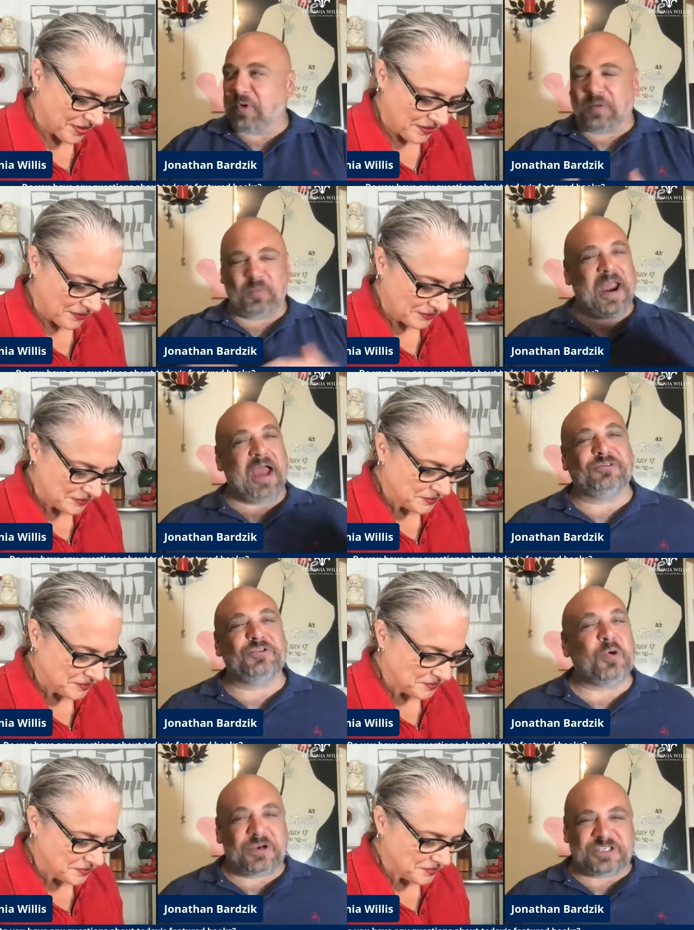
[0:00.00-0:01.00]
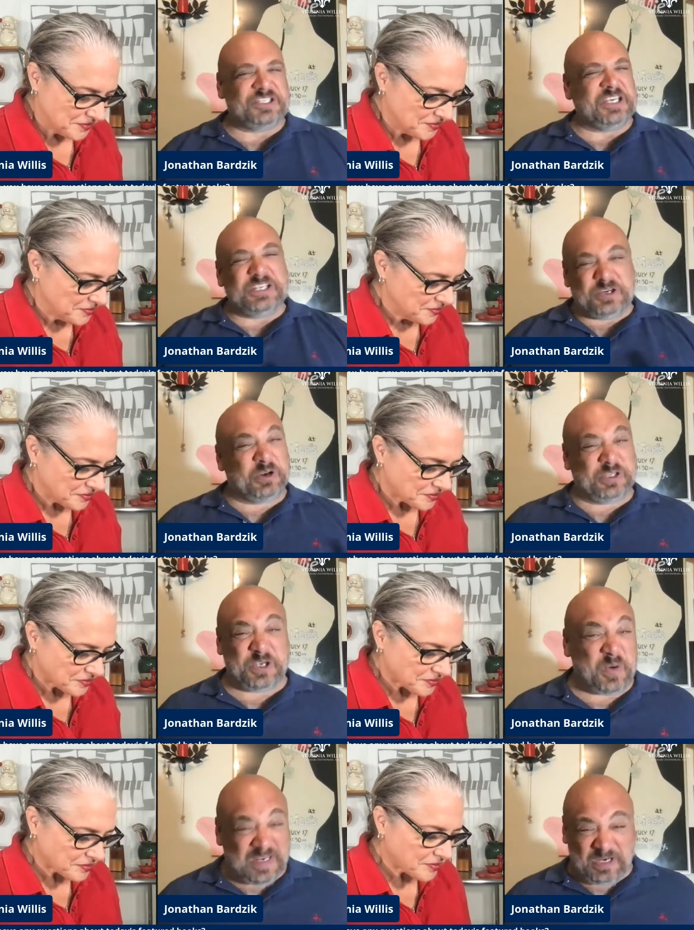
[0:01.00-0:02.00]
Speaker 1: we're we're outdoors. It's easier to
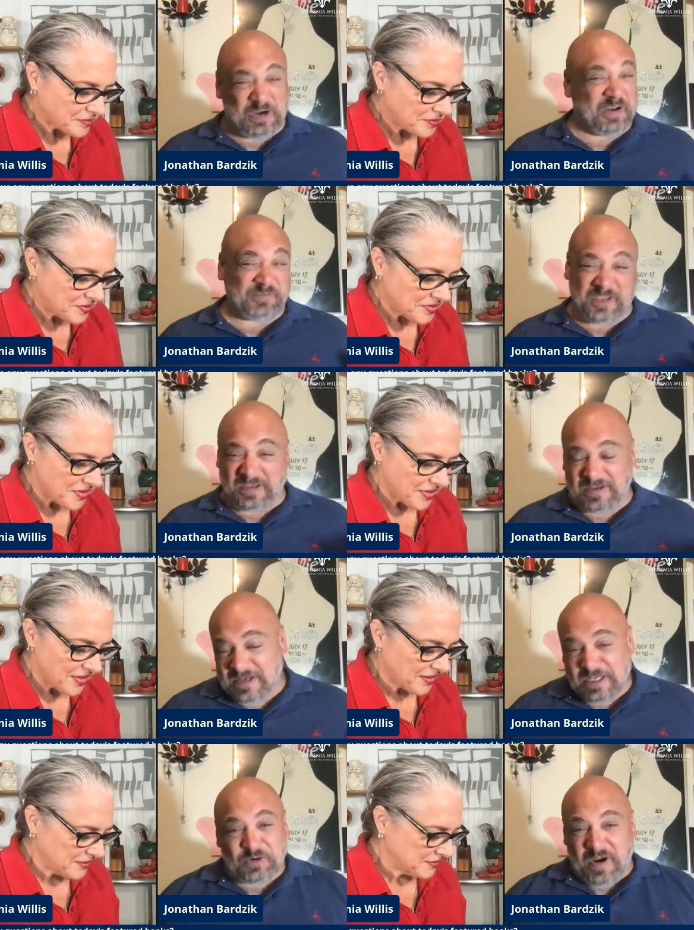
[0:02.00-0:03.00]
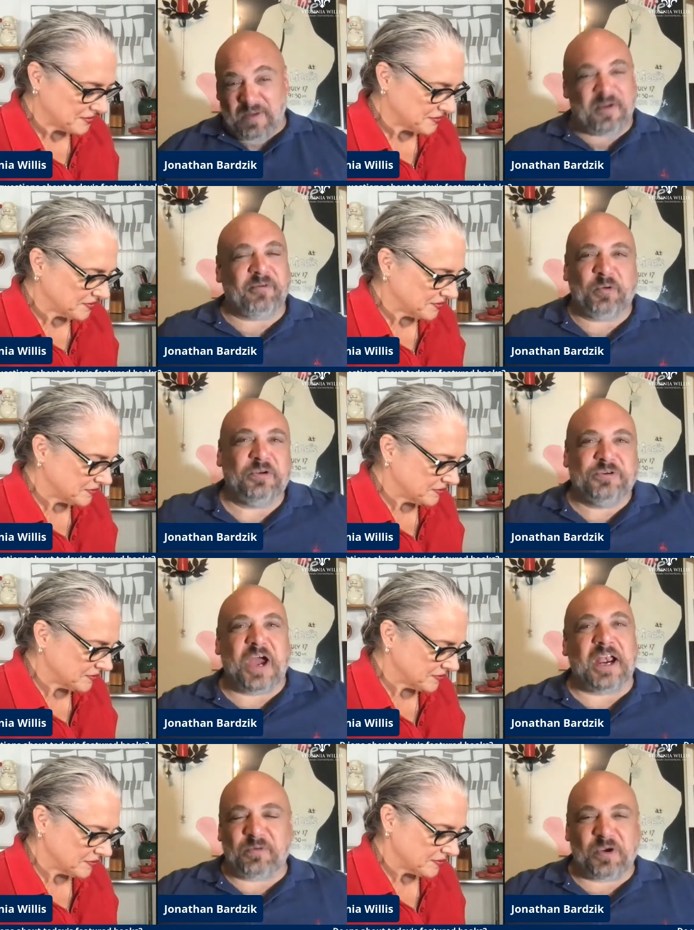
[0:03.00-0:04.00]
do it. You don't have to cram everyone in your
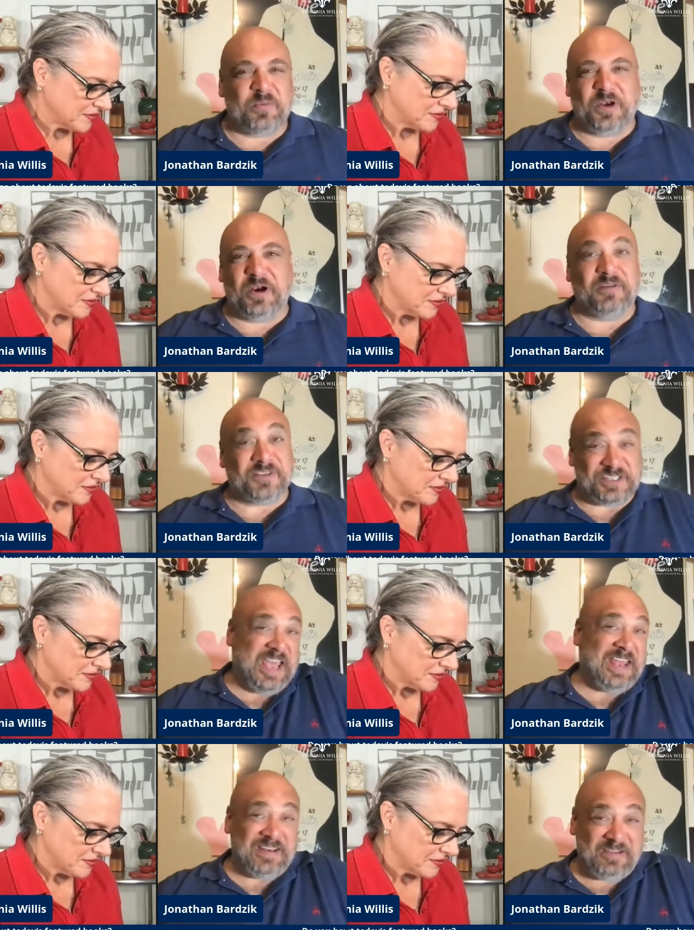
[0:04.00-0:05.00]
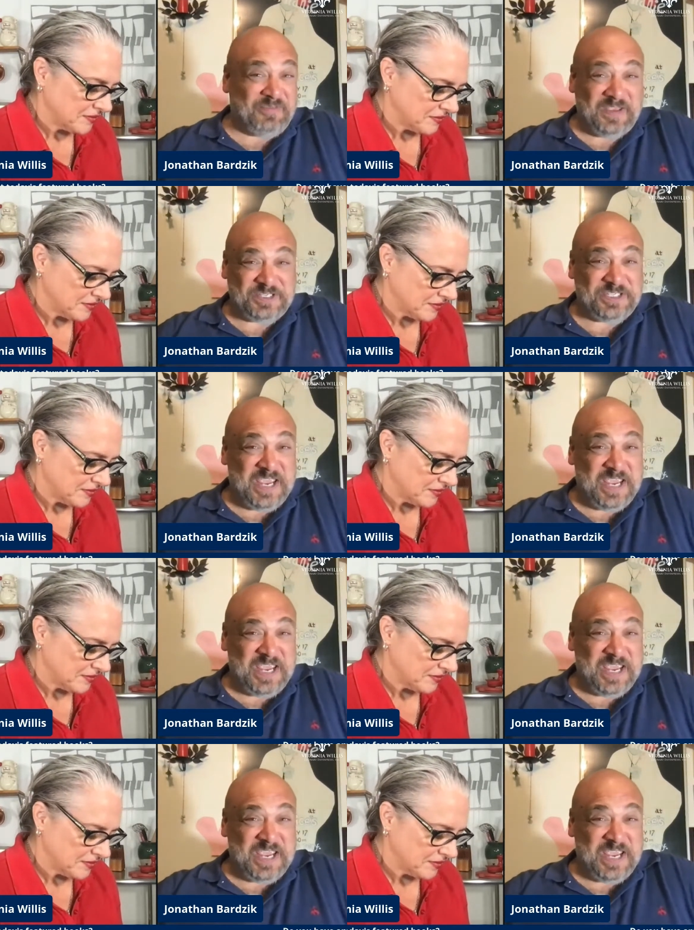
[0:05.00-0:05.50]
dining room. You don't have to set a fancy